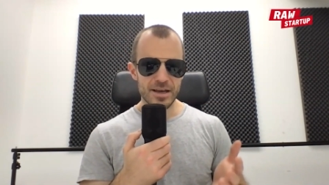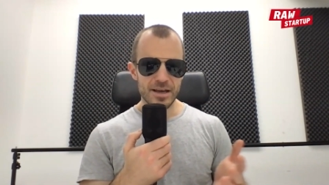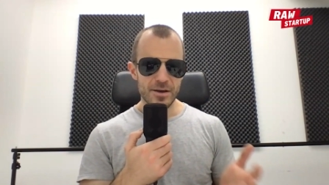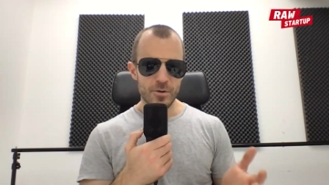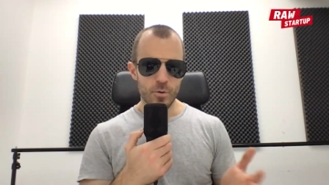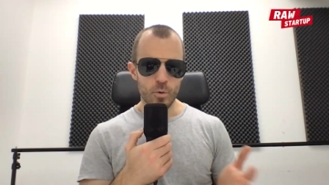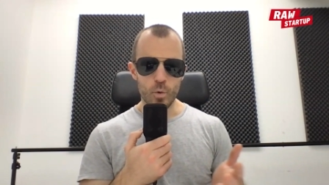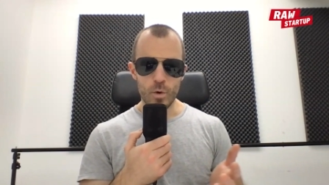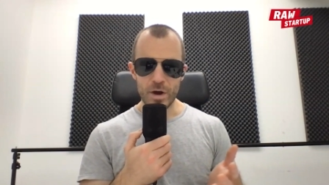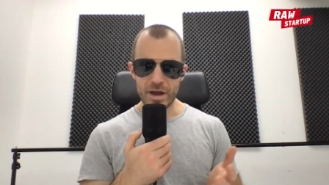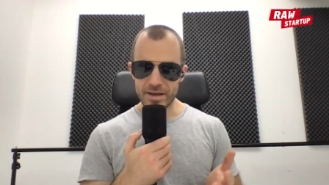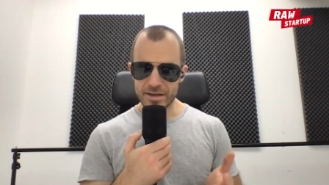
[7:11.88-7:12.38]

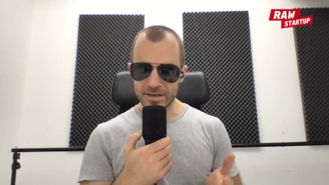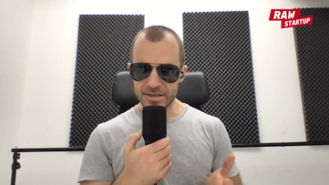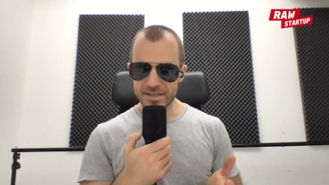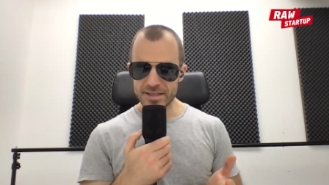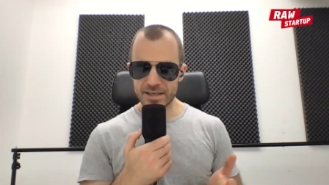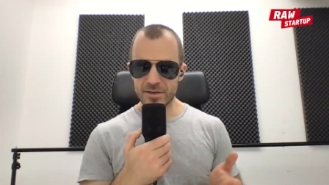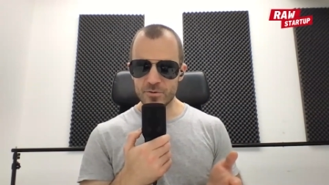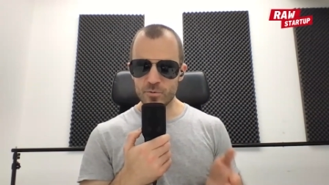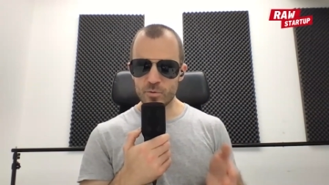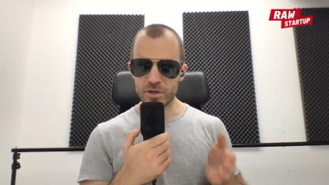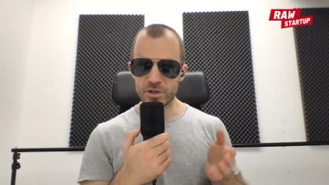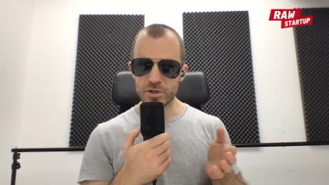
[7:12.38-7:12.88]
ways
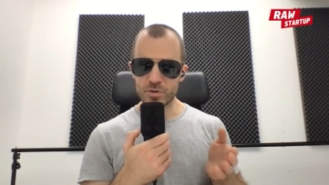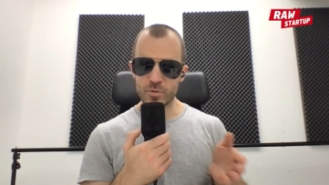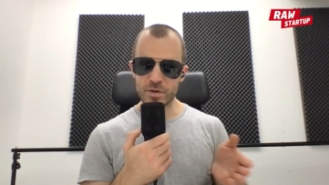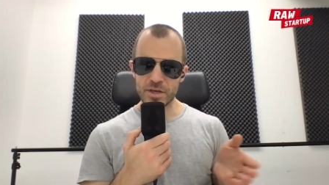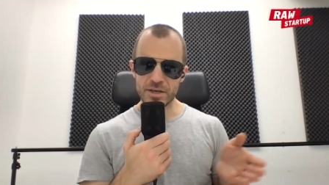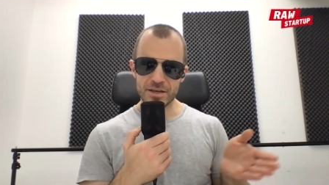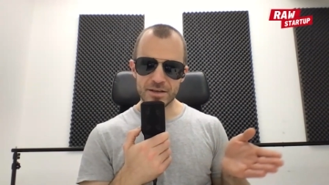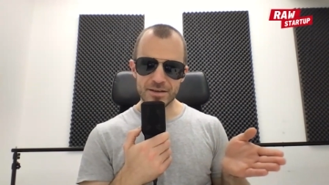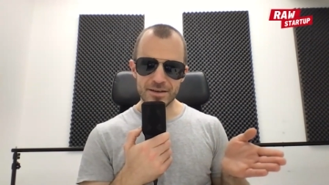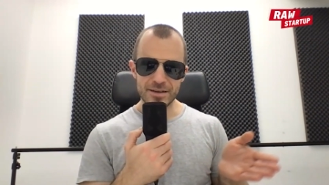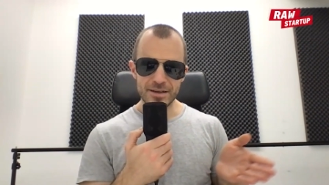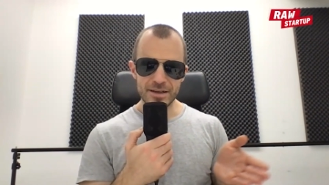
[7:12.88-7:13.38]
in which we
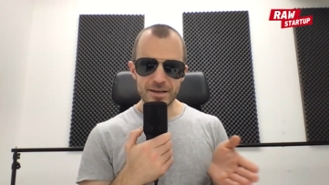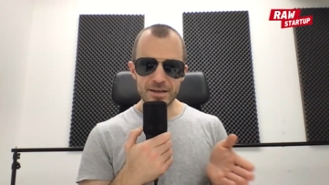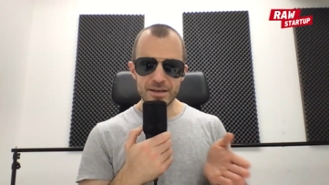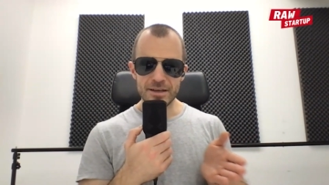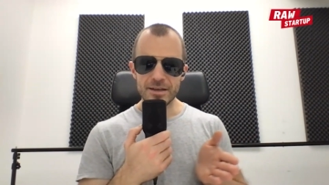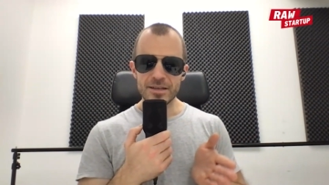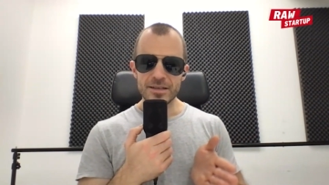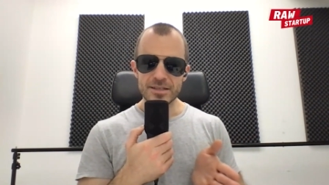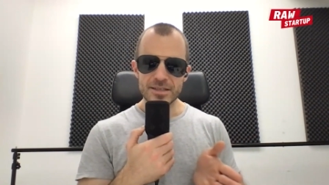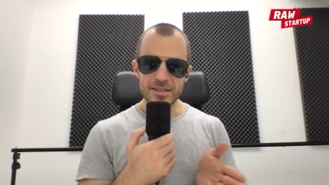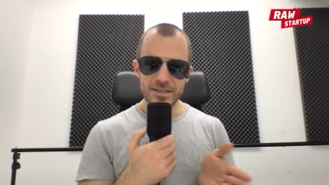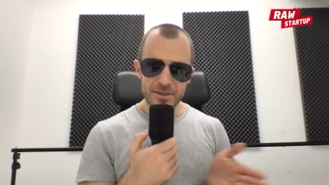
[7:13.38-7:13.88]
can
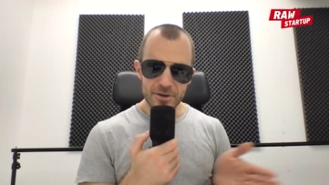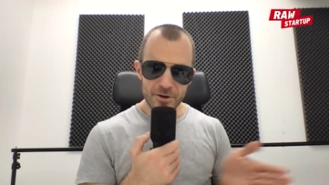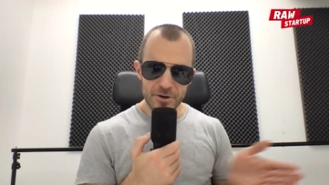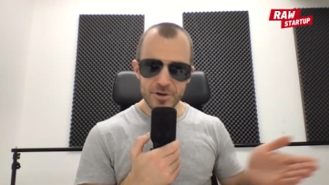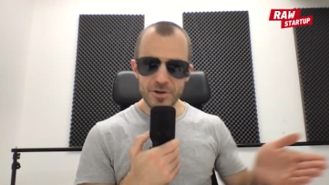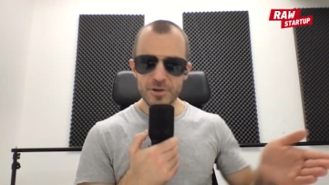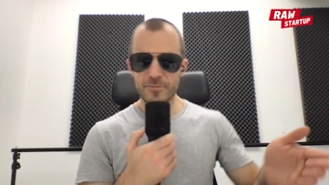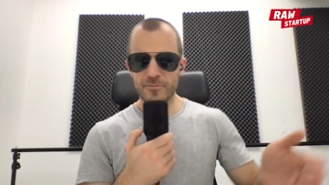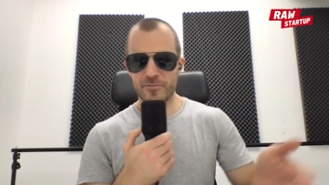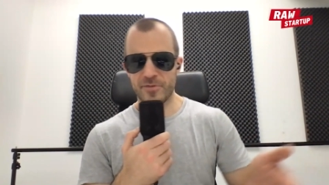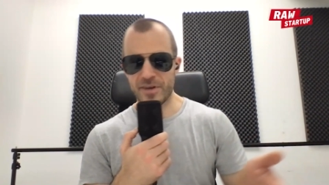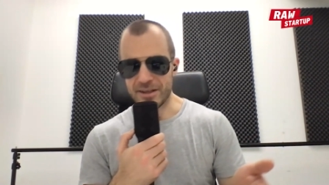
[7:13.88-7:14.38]

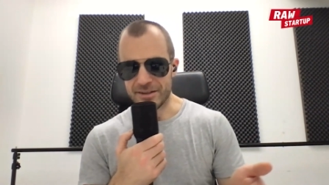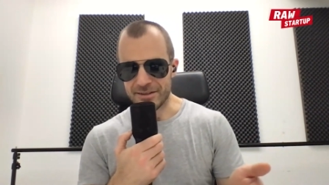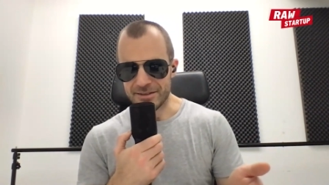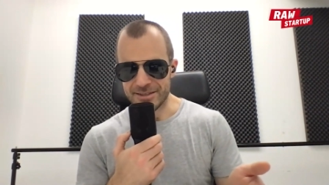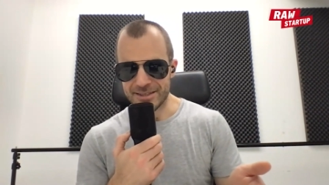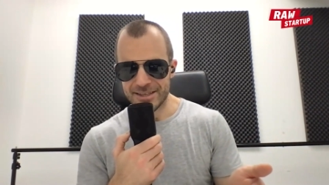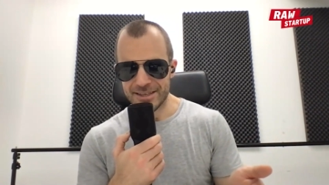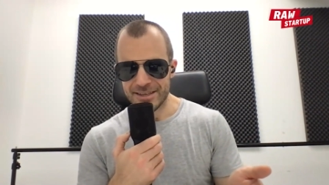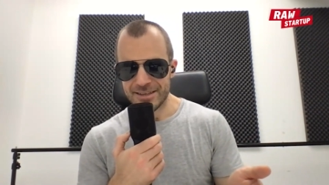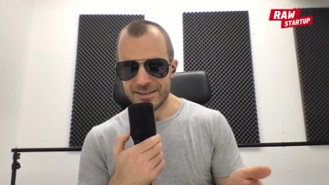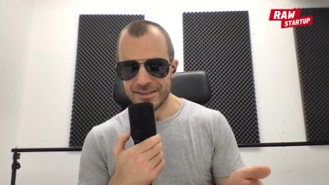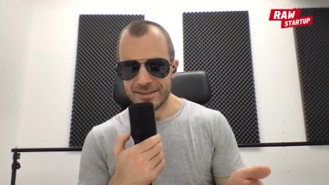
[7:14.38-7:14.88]

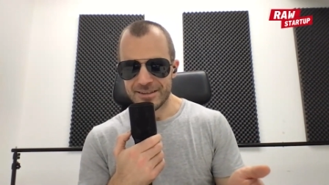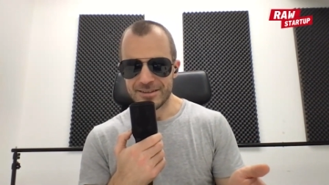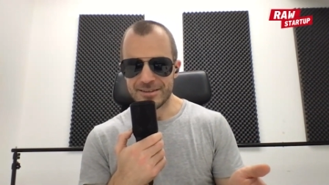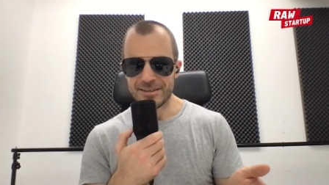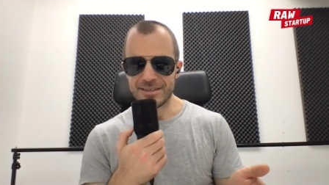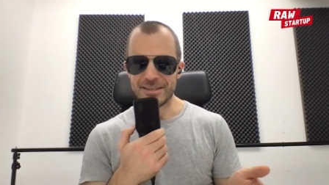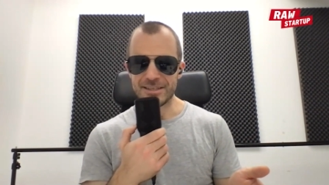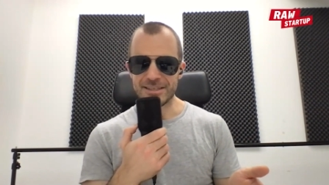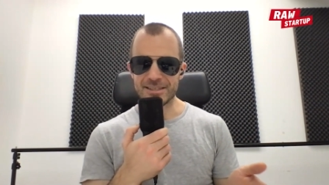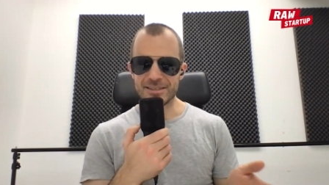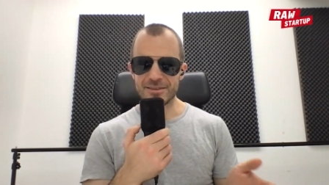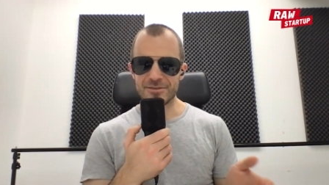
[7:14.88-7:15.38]
circumvent
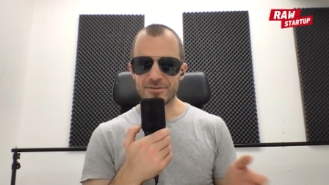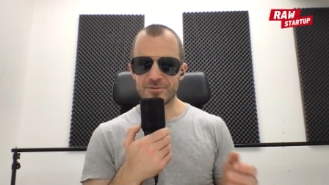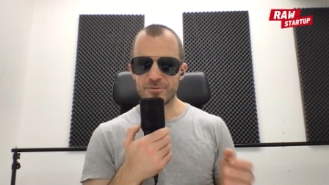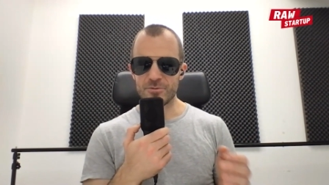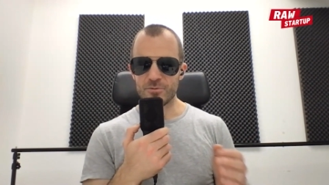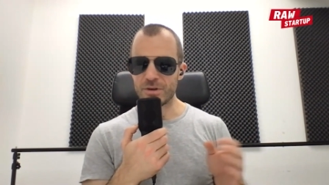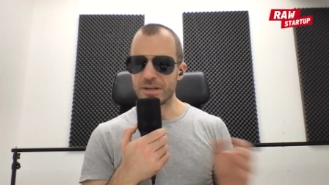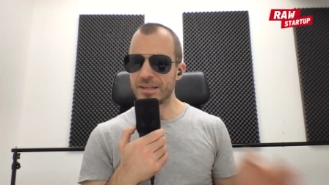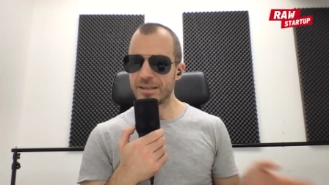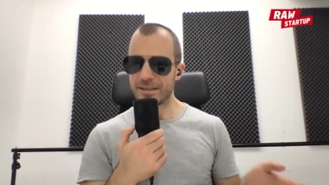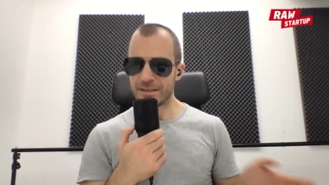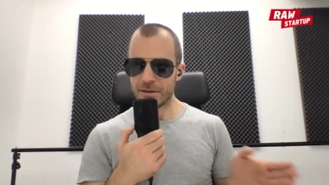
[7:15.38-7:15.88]
these
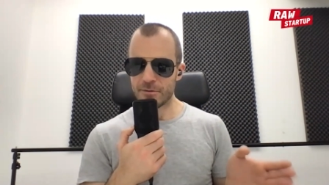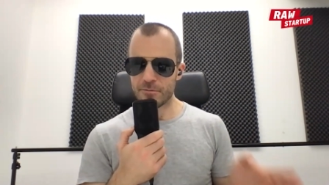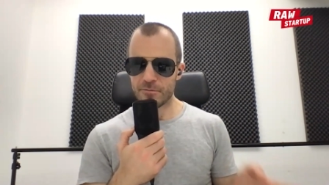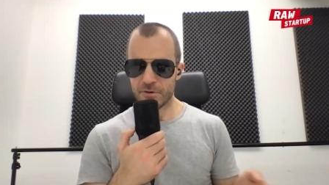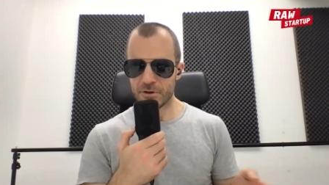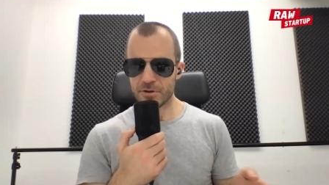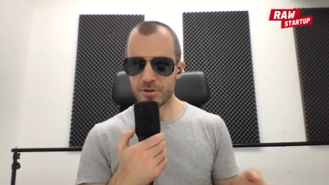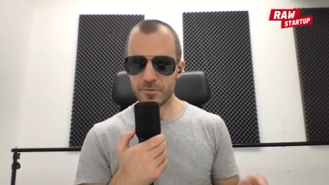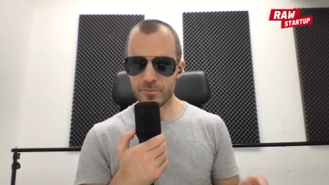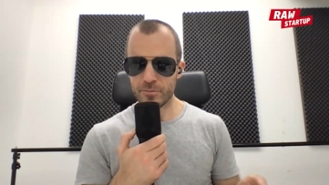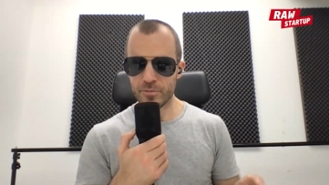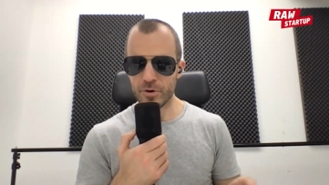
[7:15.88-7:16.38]
really
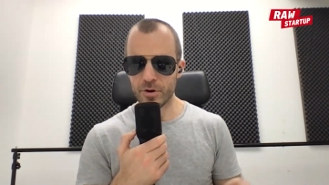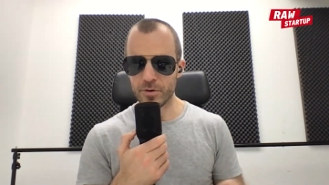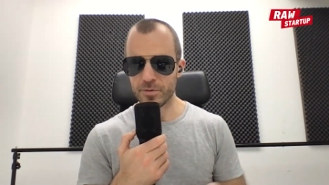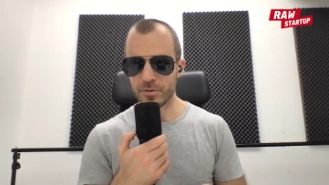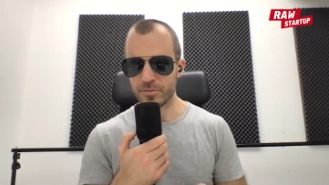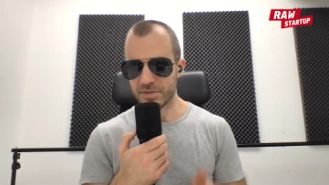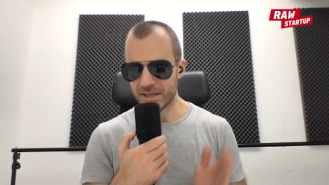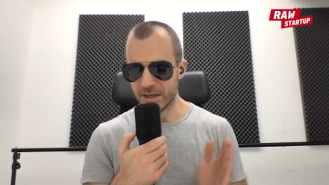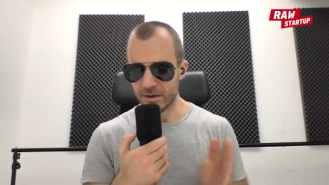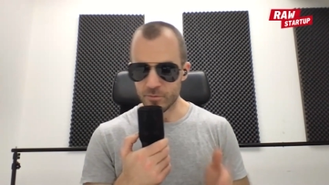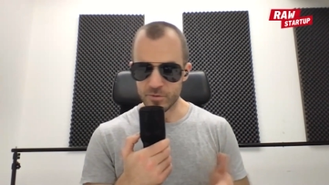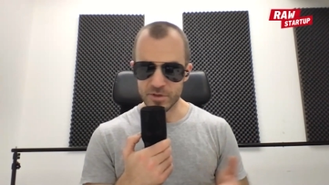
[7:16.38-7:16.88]
difficult
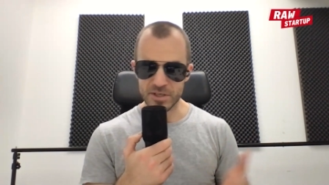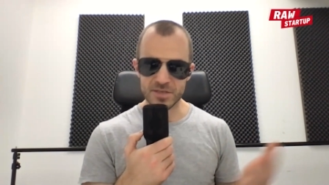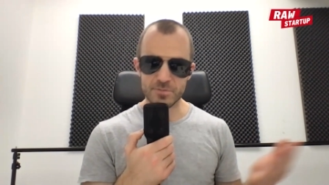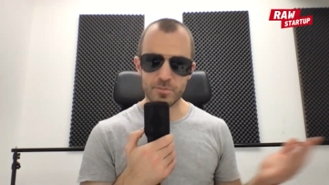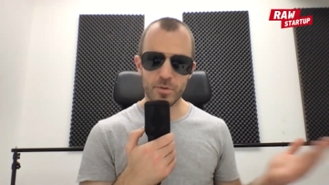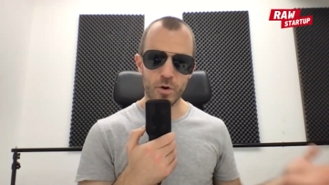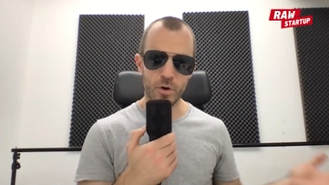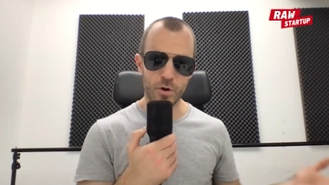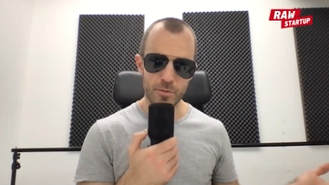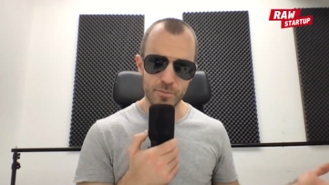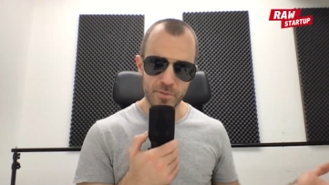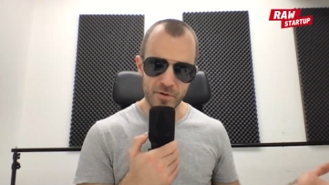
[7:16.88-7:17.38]
problems that we
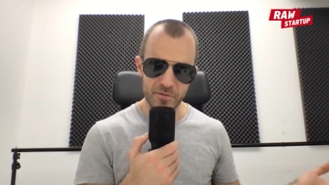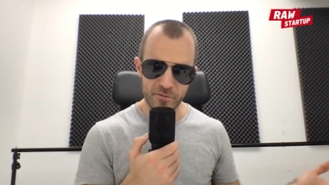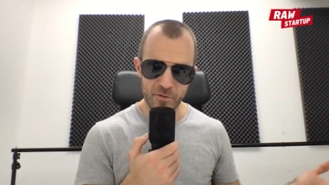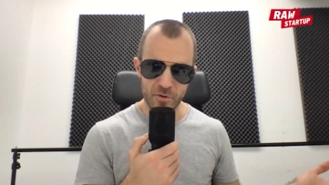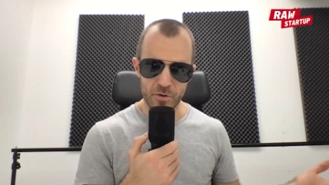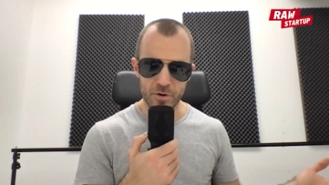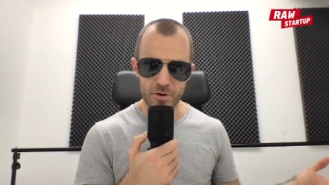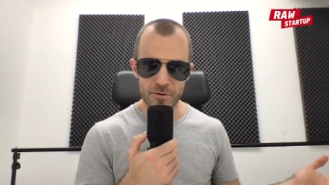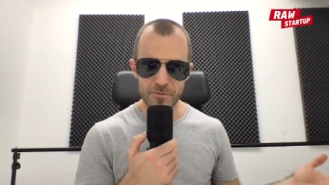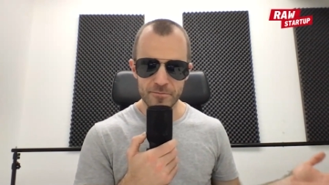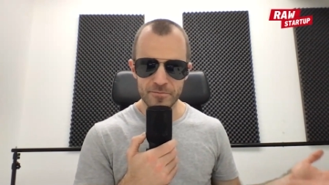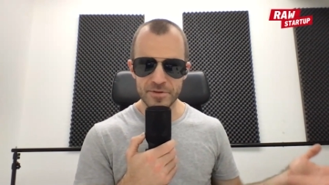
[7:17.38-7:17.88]
spoke
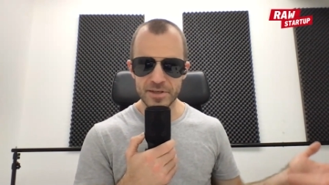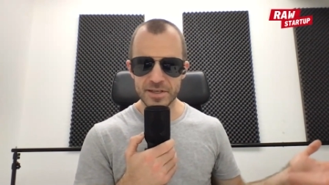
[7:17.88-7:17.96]
before,